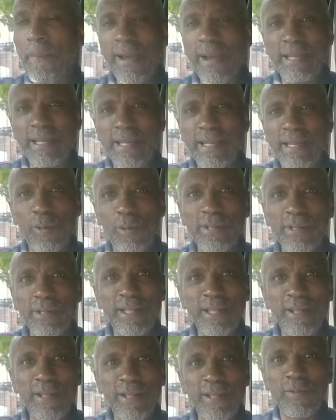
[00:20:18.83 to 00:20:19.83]
a lot of
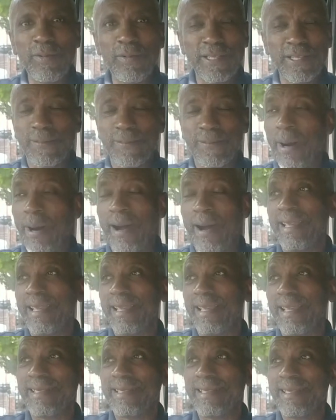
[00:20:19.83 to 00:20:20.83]
older Sparkies
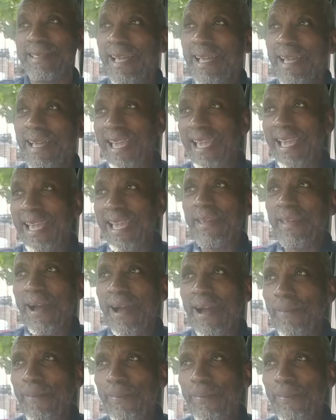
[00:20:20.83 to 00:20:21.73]
gave it up.